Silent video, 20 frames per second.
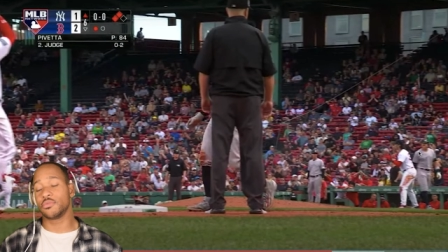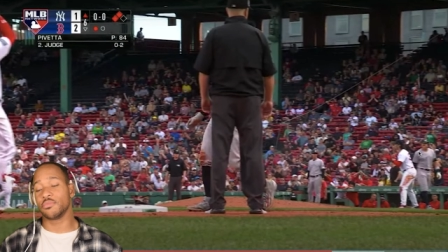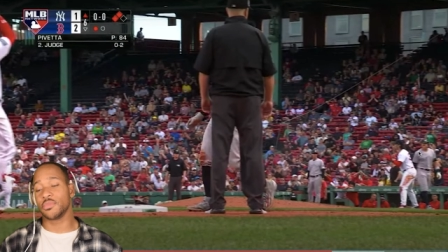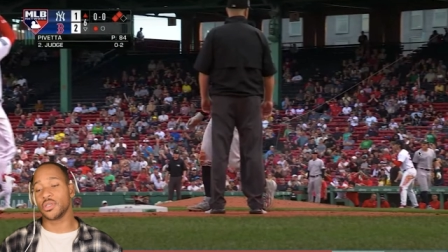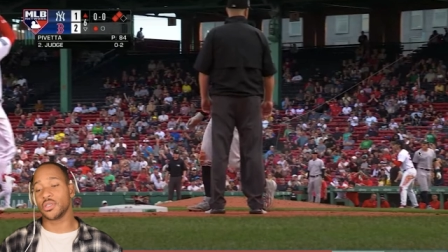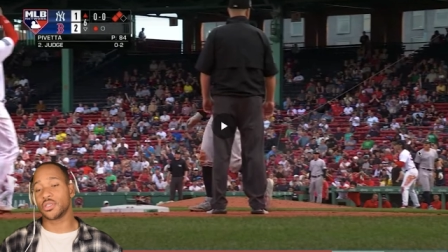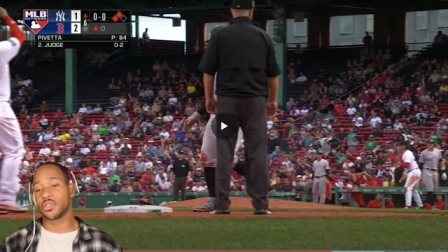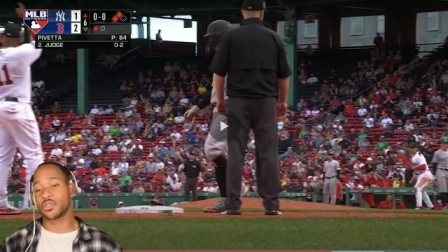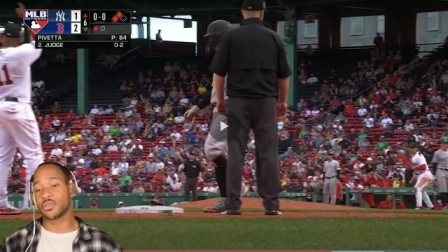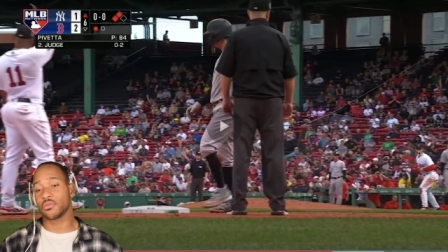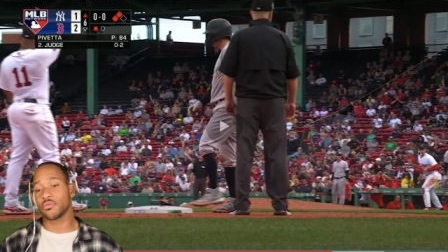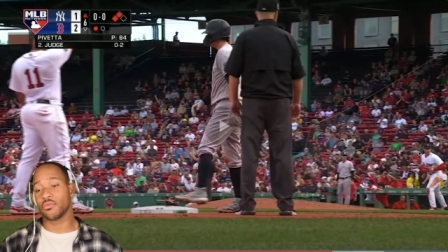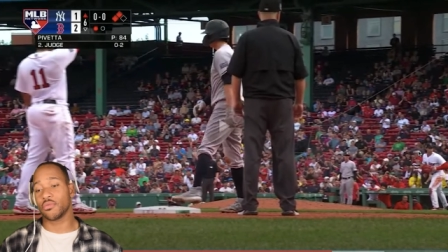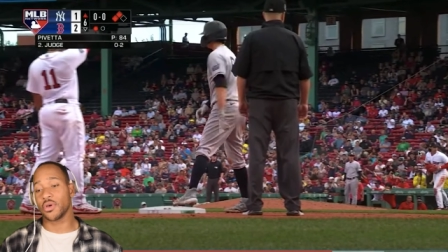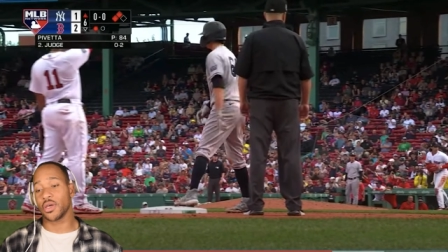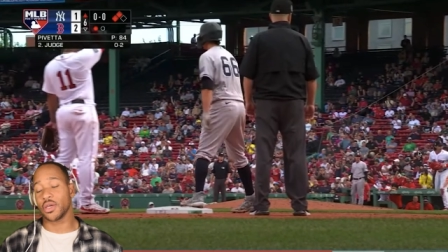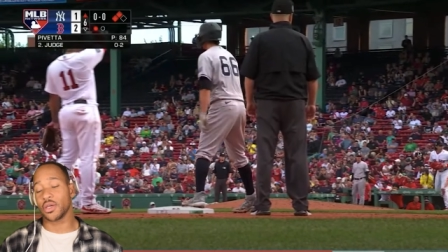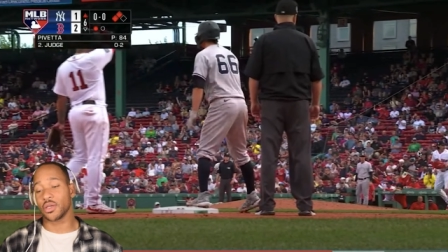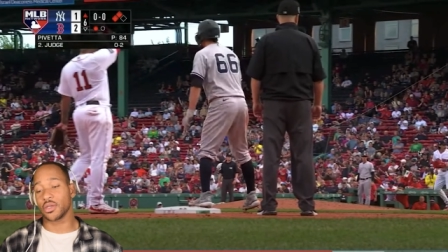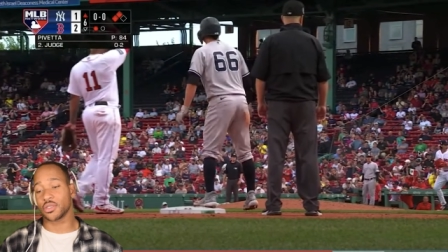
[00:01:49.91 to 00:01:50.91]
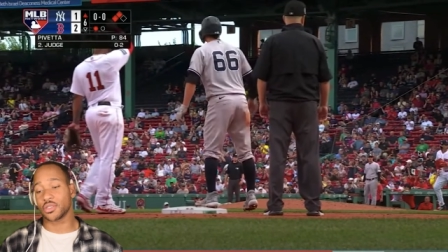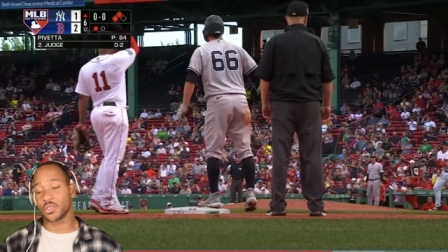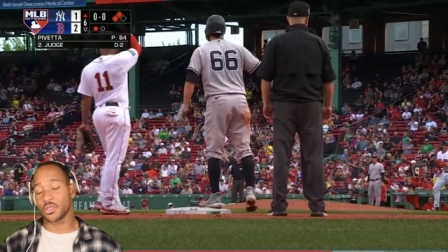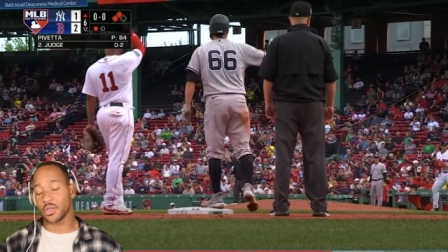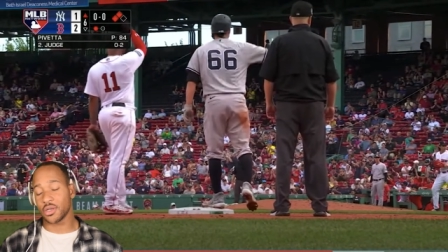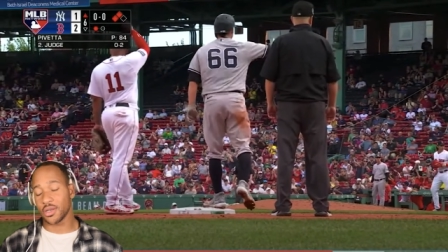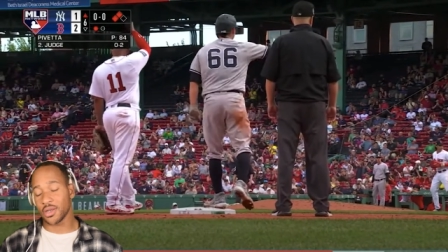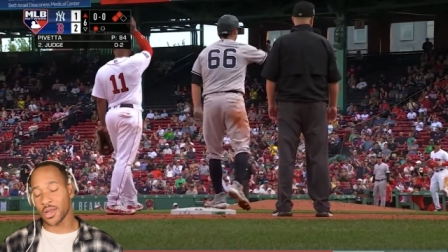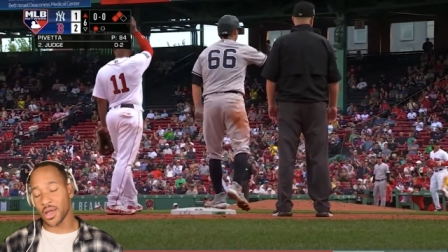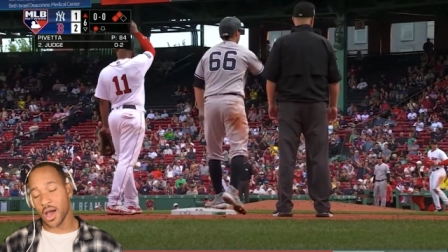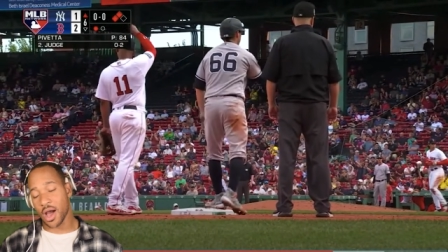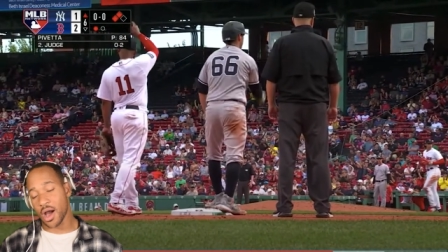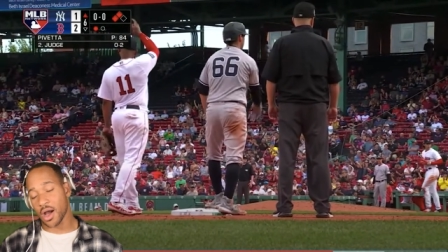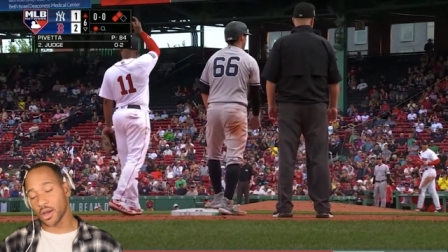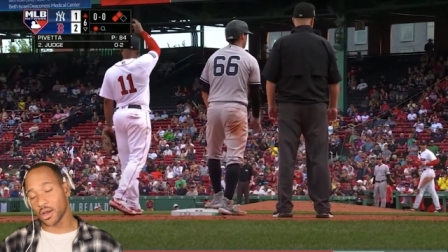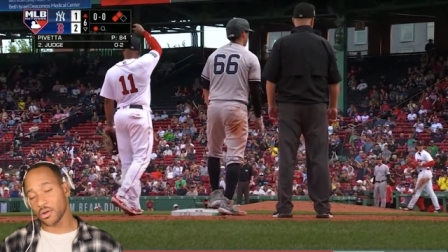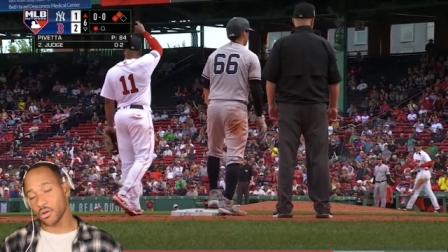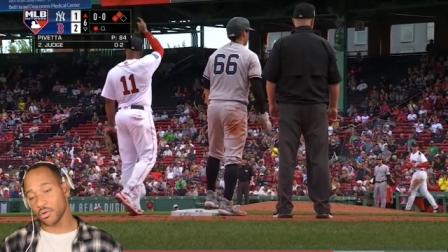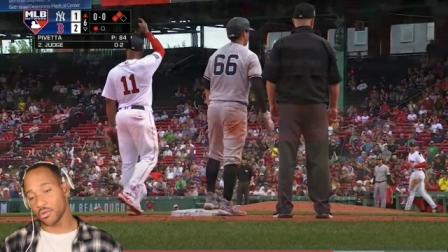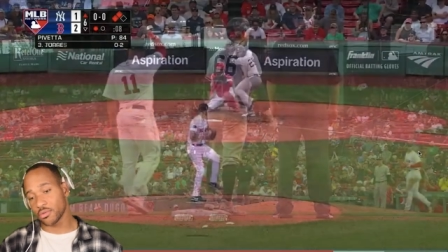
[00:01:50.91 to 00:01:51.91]
me swing should
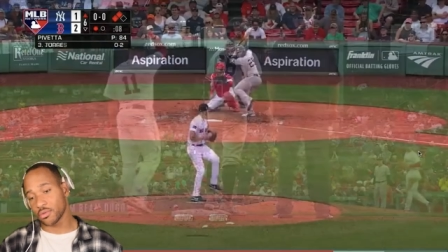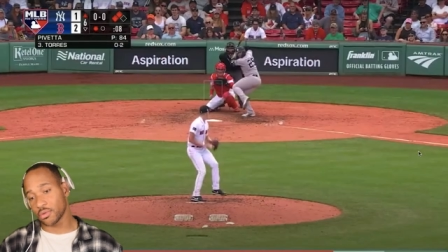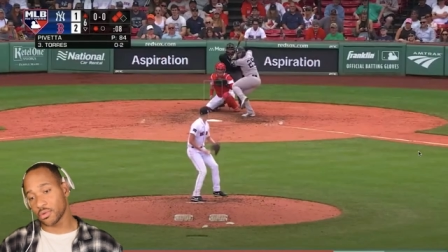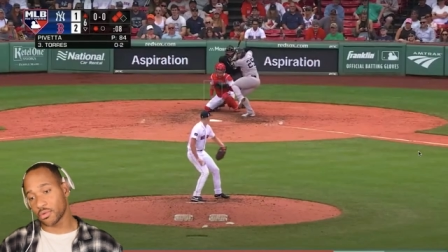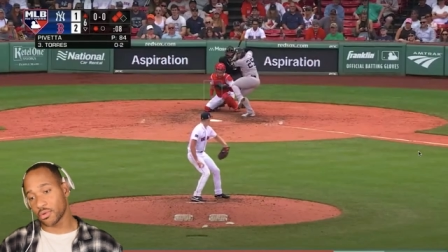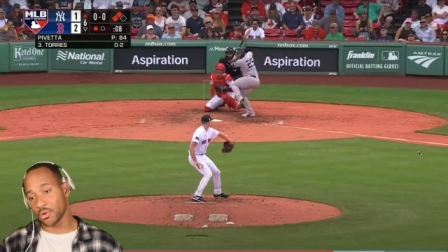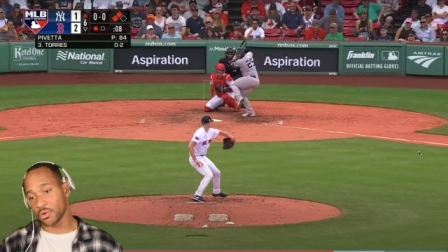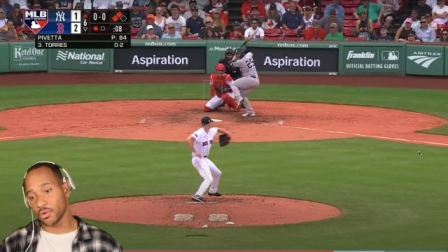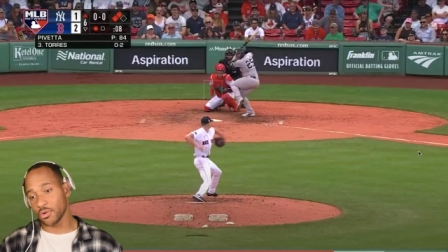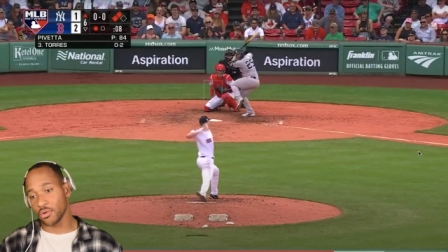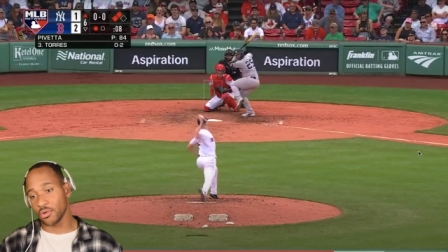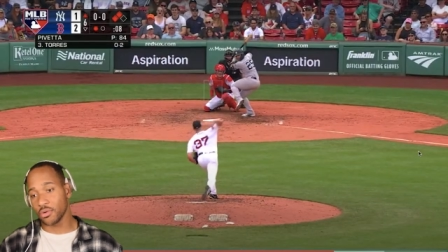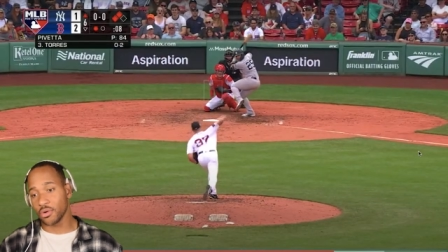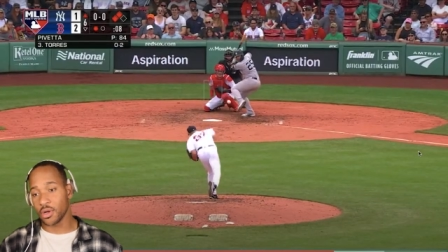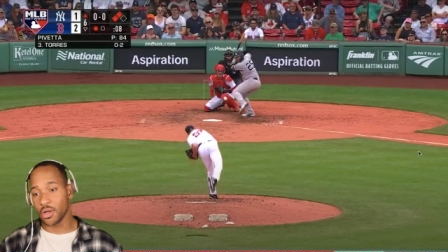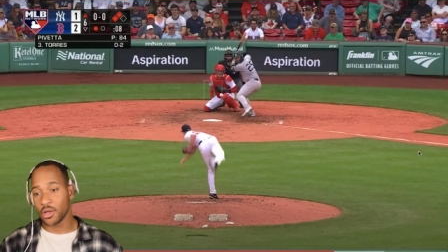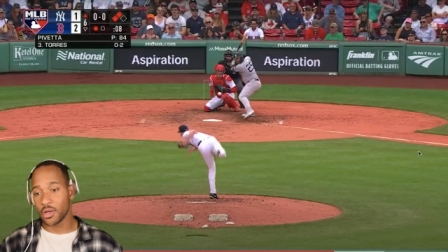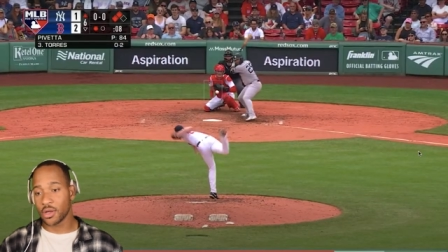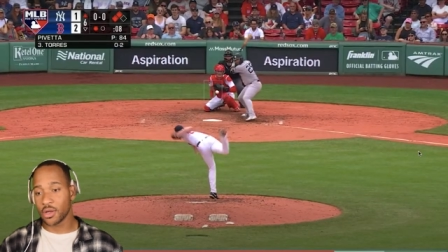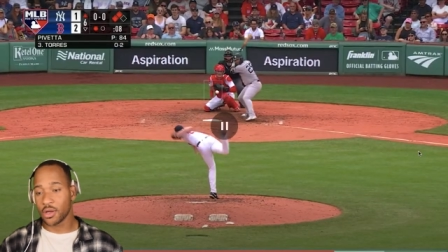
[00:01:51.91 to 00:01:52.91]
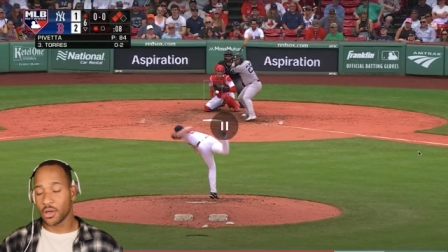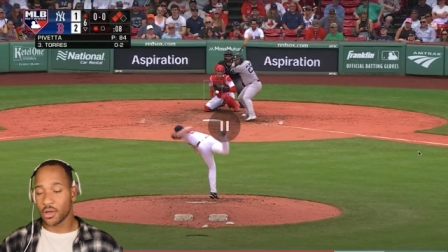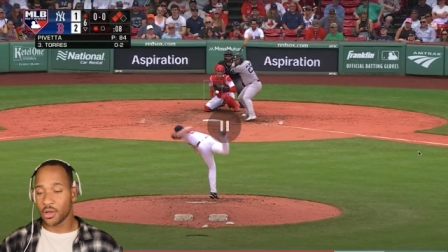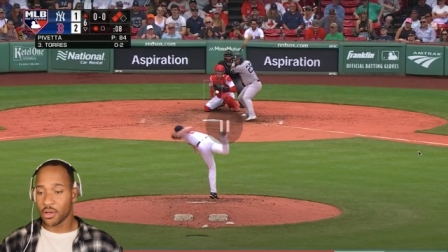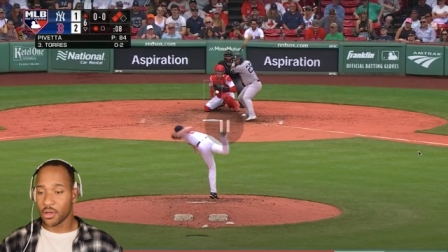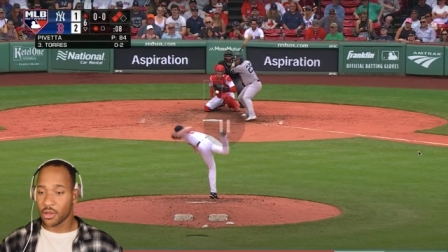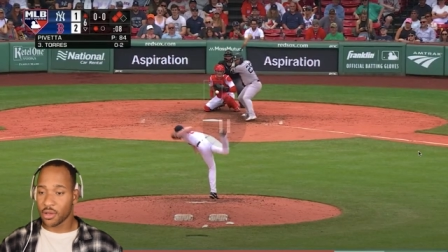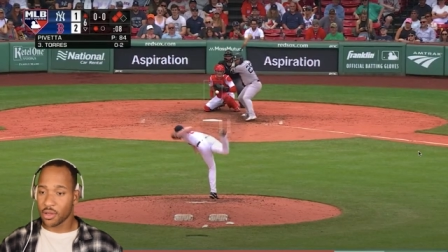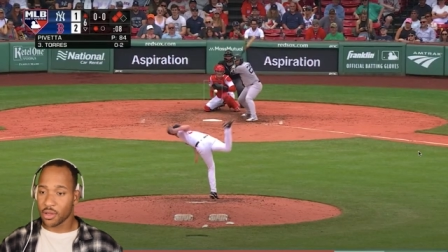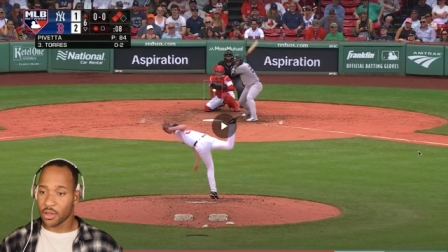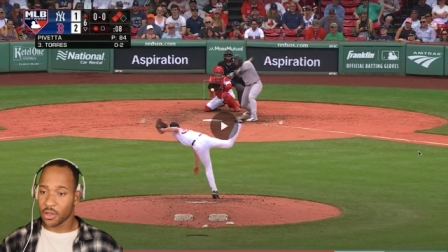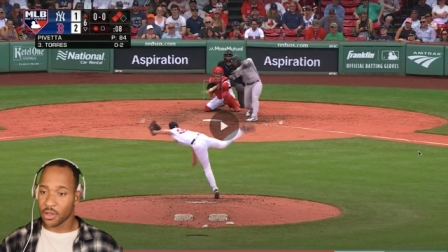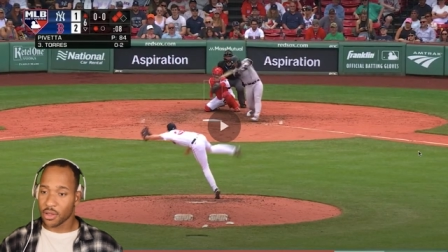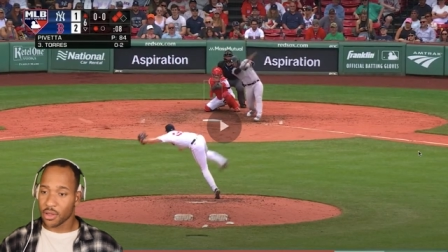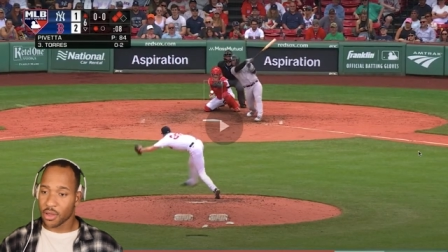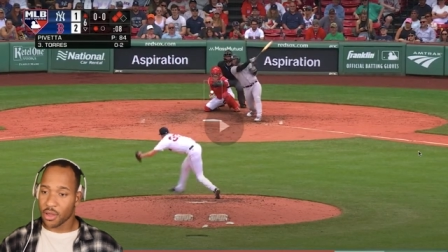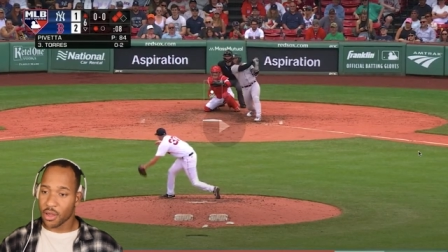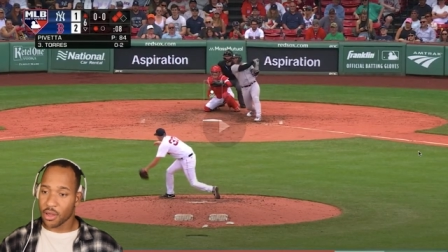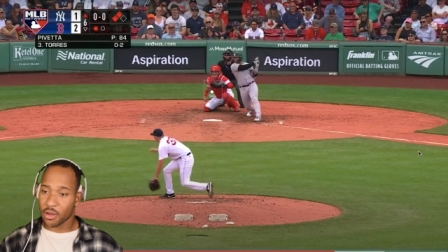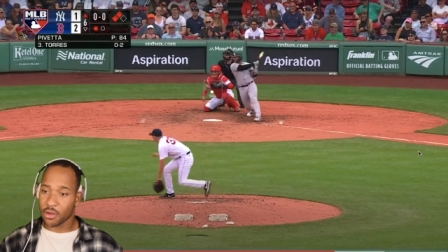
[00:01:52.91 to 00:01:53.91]
not go through.
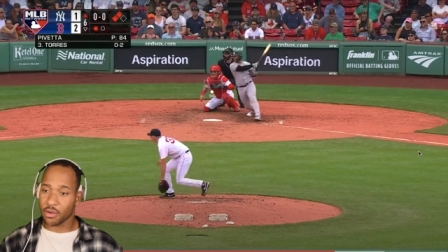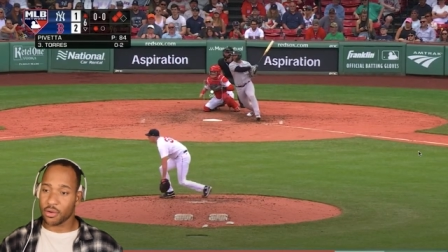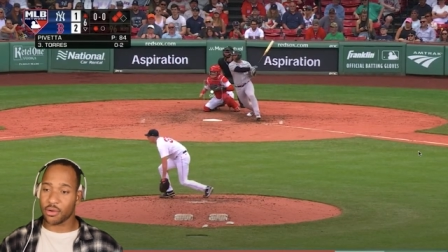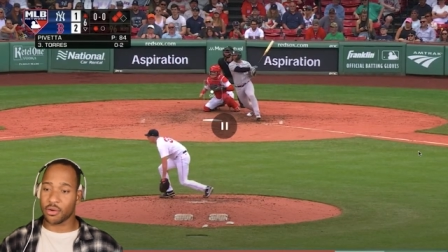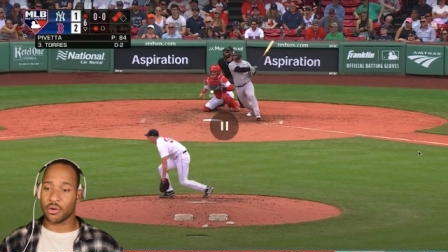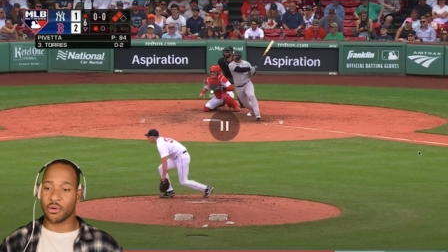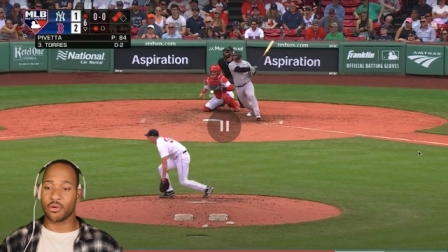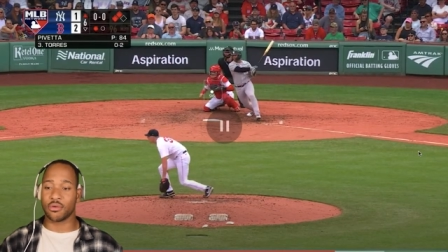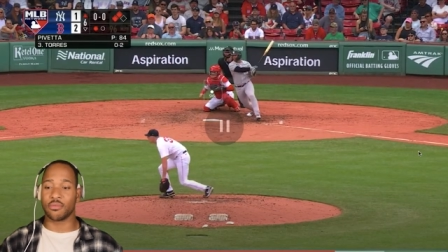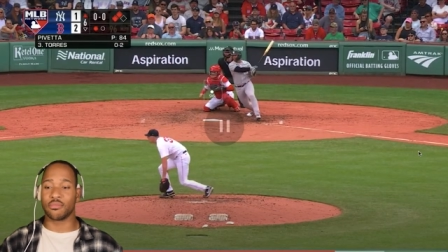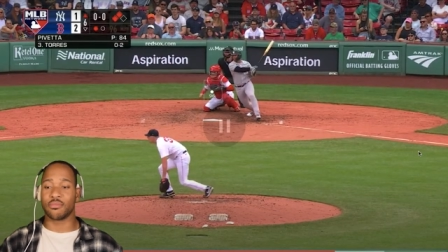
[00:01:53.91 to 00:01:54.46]
Oh